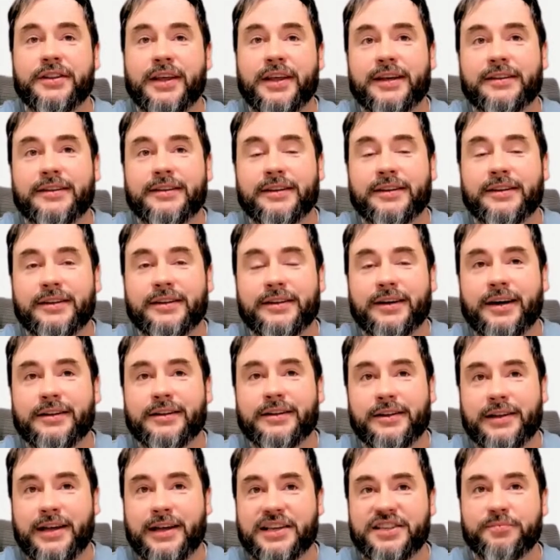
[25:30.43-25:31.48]
the
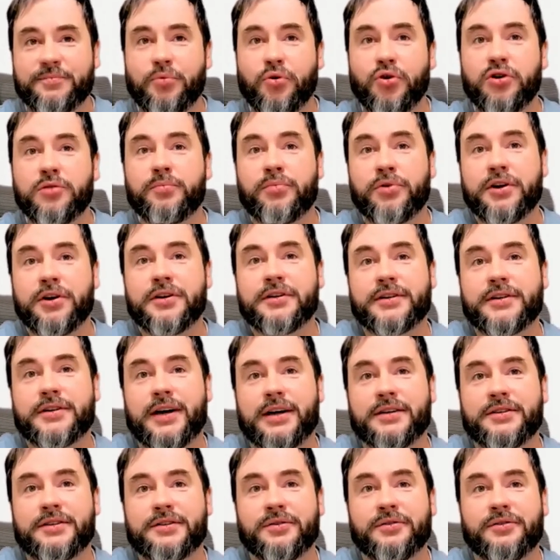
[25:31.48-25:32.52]
last point brings
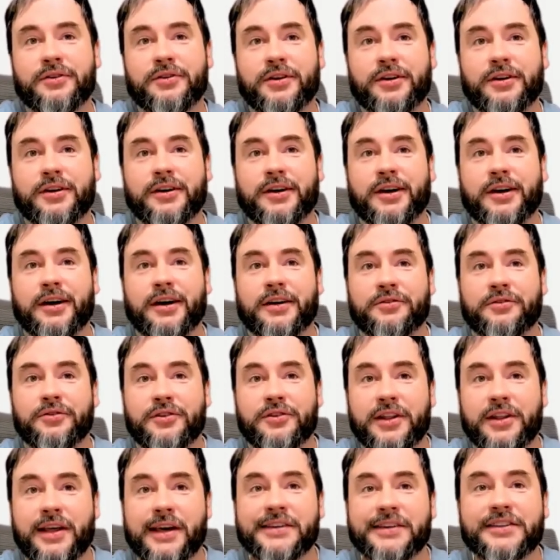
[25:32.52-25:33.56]
us to the
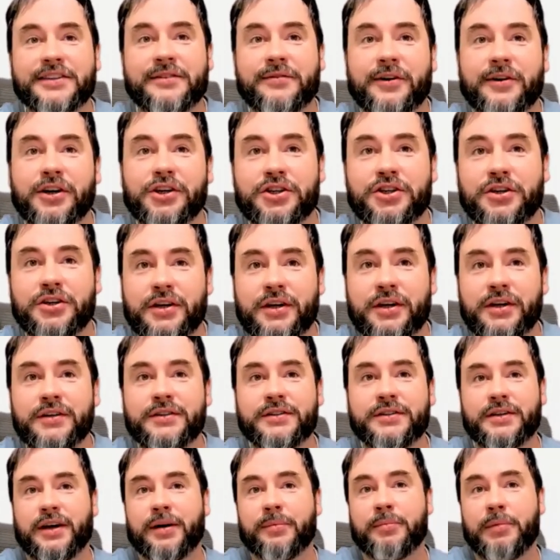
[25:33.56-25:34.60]
next question
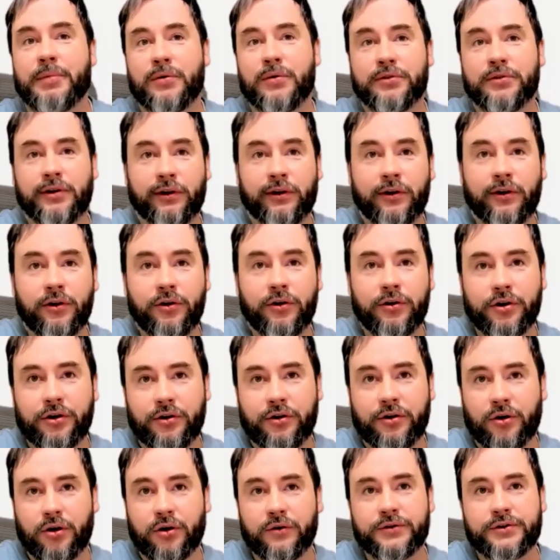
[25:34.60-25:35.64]
is about the learning
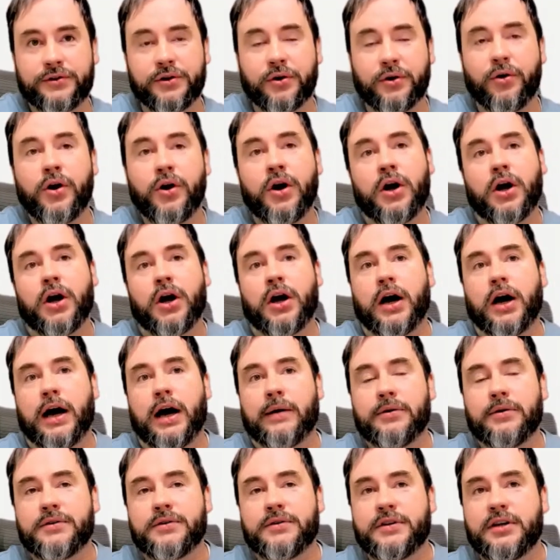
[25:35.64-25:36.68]
curve. So,
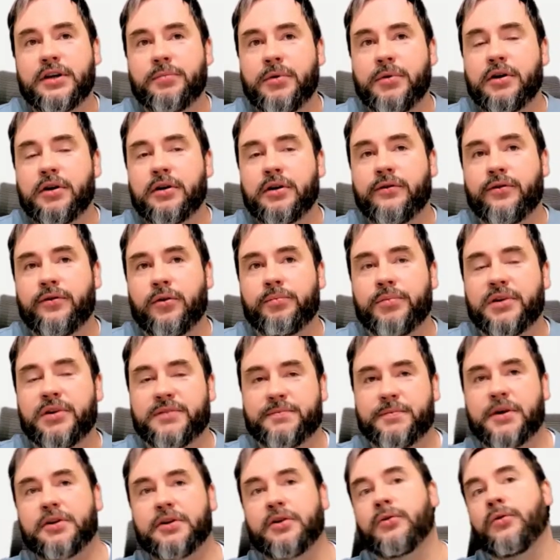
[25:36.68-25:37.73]
how do you think, Peter, from
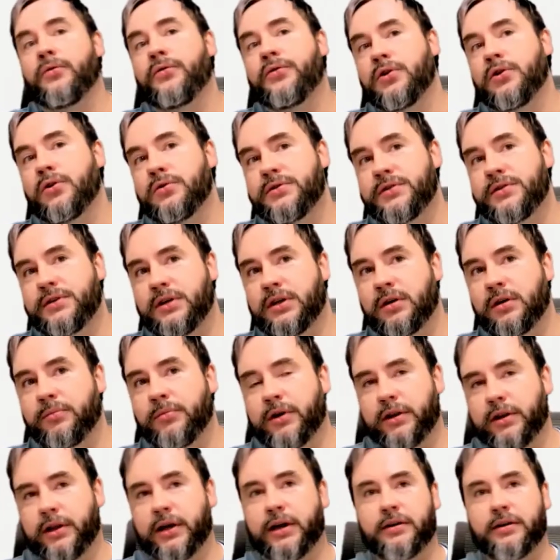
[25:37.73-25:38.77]
perspective of your
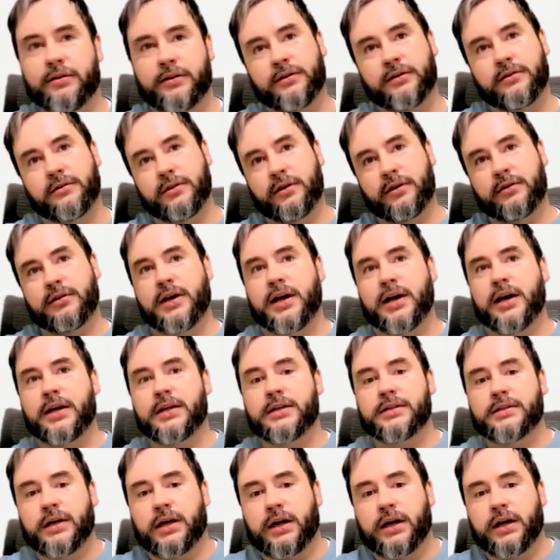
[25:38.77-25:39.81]
team, like the
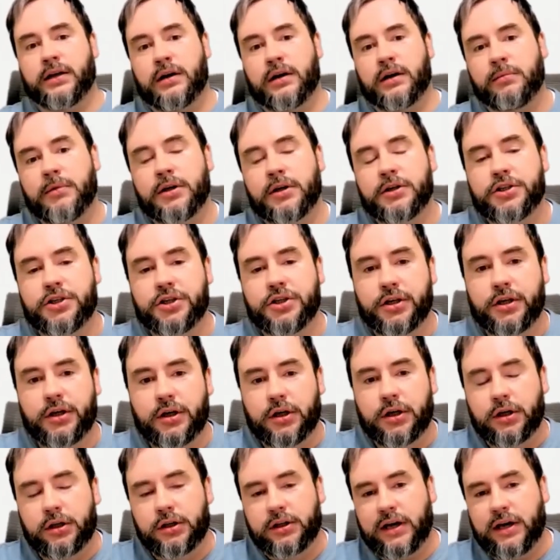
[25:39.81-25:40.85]
client side, how much
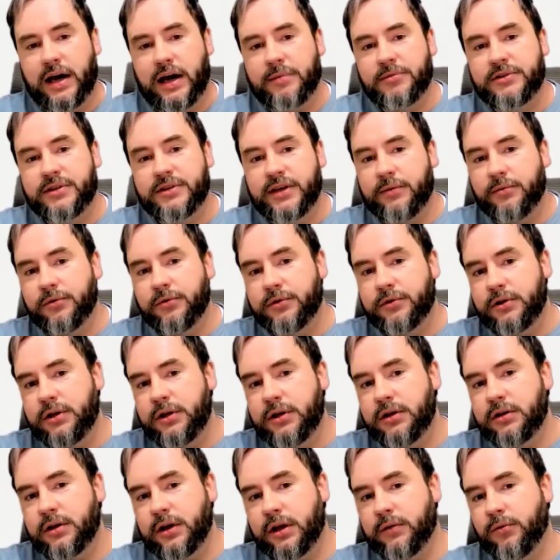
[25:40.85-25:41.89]
time they would
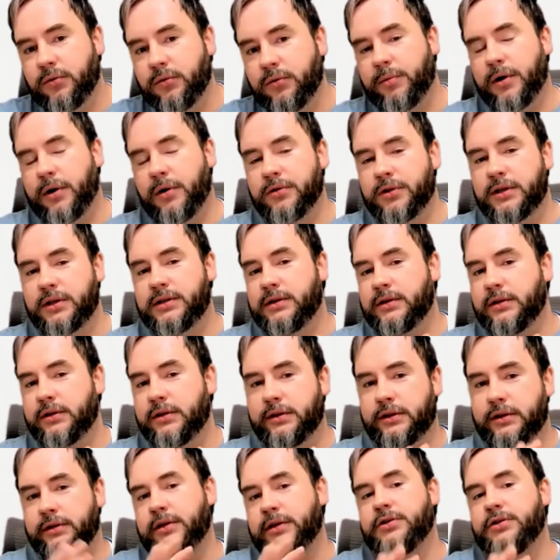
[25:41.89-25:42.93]
need, and what about
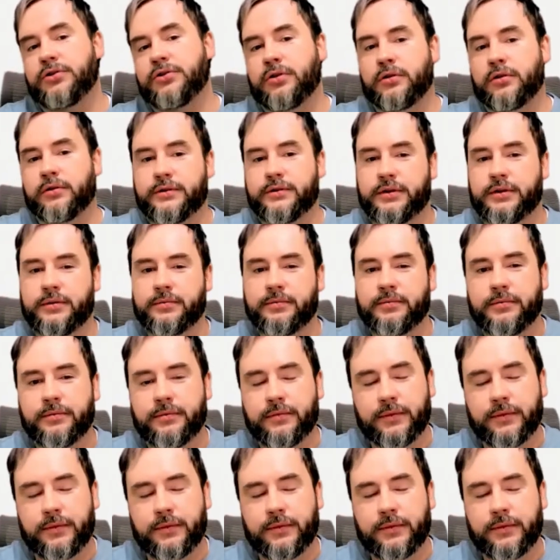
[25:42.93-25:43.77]
the internal team?